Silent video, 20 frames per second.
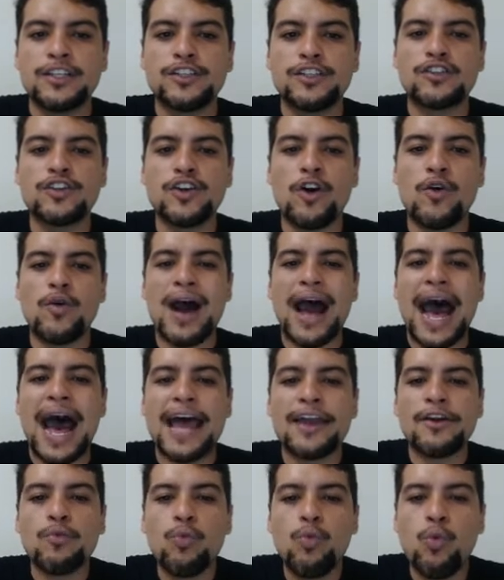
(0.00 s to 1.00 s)
So
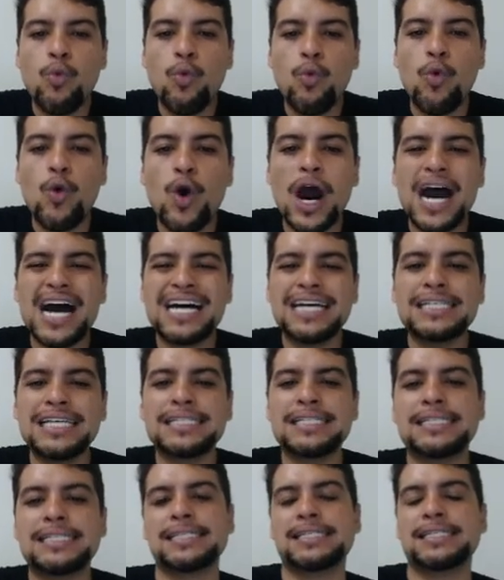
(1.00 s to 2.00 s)
I
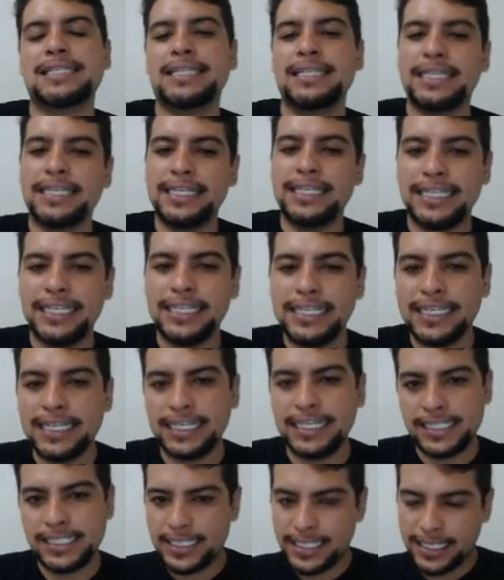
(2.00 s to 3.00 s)
was
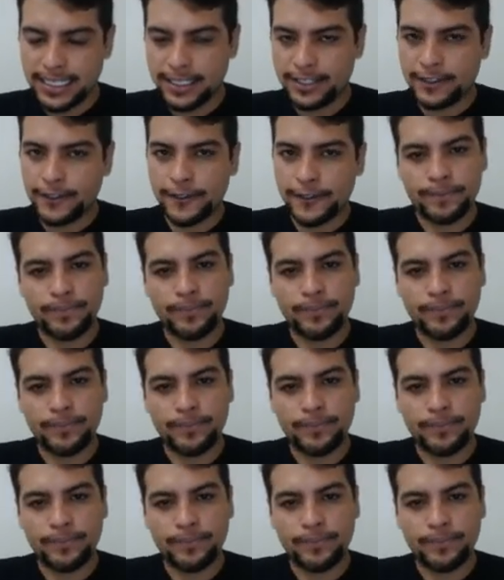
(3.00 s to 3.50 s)
eating dinner.